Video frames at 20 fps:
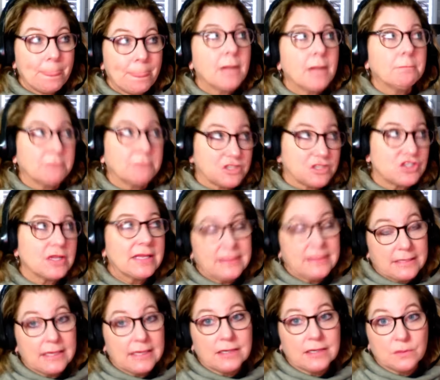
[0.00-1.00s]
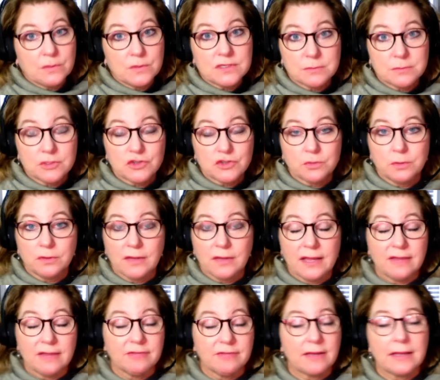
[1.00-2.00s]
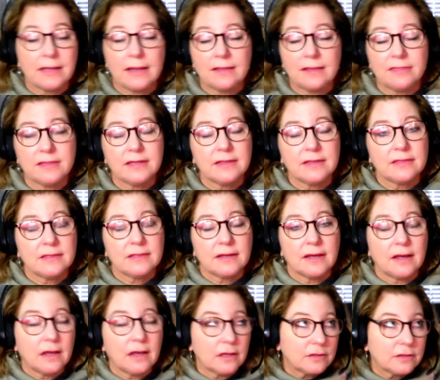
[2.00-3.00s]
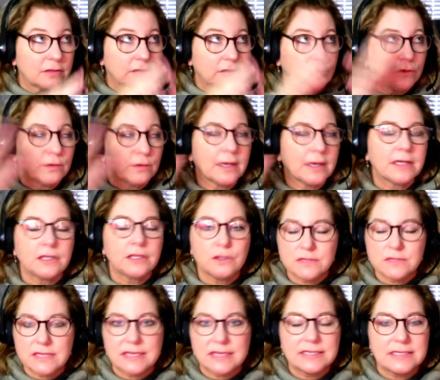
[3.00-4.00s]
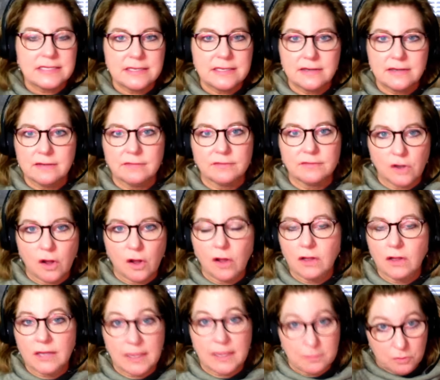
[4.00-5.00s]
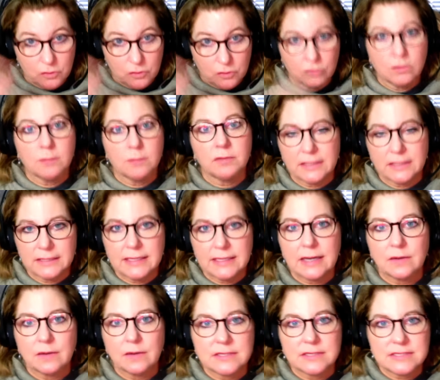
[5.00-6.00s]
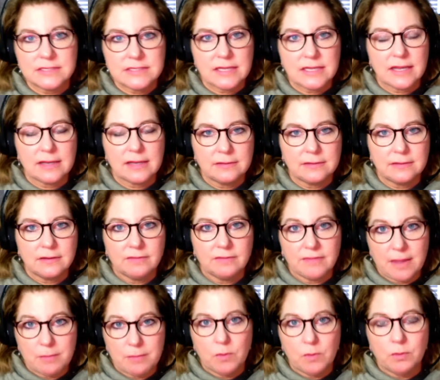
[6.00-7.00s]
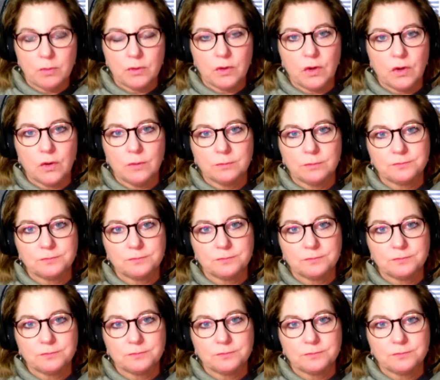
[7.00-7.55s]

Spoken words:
But in the end, it was a miserable life. I think the grandiose idea of it all came crumbling down inside of that mobile home.